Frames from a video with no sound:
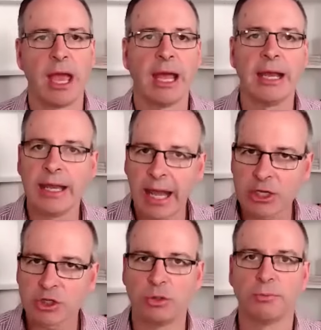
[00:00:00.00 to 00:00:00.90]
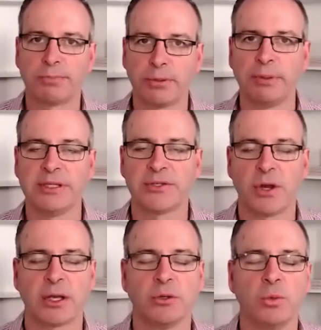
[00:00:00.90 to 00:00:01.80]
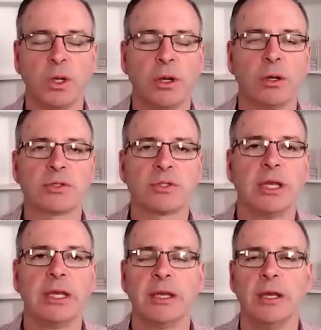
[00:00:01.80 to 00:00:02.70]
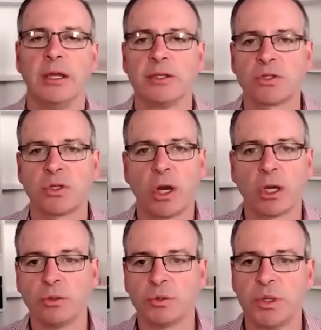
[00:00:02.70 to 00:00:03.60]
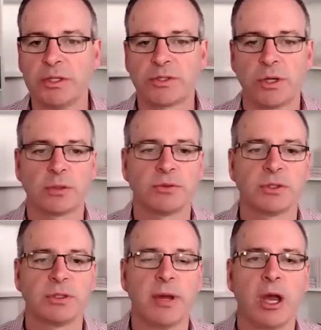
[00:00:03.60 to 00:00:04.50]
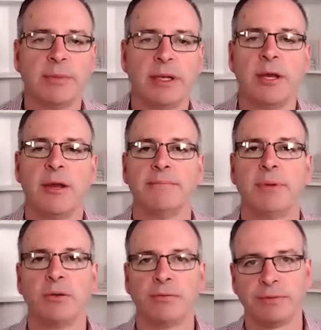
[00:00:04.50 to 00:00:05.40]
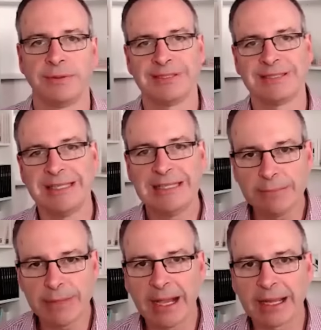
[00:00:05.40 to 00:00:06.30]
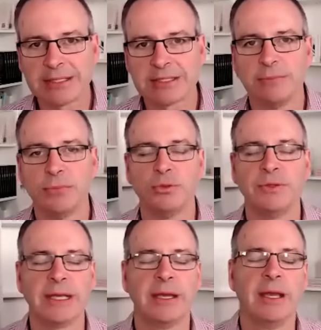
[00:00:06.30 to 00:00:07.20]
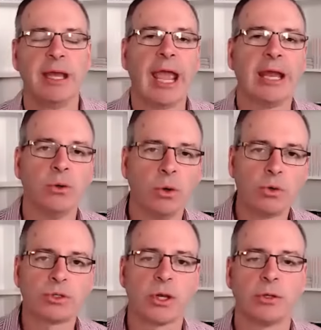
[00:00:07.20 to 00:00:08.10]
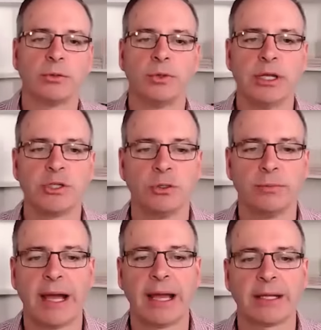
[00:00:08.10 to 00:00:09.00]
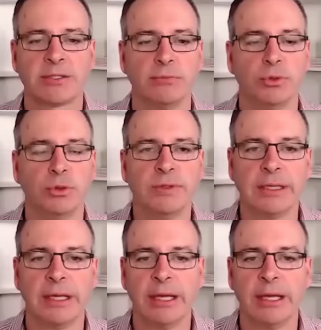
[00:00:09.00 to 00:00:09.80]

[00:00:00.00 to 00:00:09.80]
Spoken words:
a national property cycle. We're not seeing cycles within cycles at the moment. Both the city markets are moving and also the regional markets are moving